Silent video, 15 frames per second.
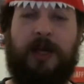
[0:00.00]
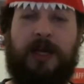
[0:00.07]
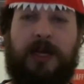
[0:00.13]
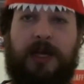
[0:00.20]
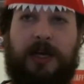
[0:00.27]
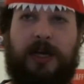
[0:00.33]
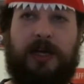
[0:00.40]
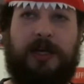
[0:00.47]

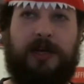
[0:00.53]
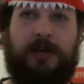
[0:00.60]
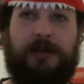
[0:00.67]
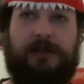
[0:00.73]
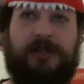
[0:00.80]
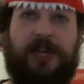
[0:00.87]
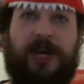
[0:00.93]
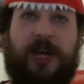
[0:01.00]
you can
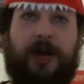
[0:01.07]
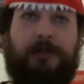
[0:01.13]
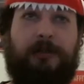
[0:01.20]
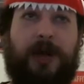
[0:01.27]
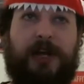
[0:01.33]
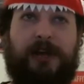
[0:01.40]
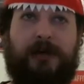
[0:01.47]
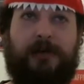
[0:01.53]
use
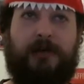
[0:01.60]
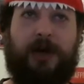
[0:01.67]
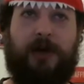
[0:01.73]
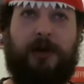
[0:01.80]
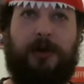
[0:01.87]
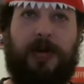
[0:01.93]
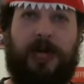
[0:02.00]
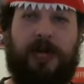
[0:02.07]
menu
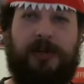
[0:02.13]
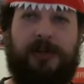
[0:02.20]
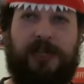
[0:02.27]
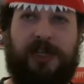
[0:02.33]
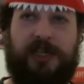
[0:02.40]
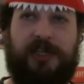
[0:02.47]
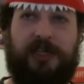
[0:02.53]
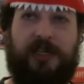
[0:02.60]
mode and
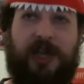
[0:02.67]
just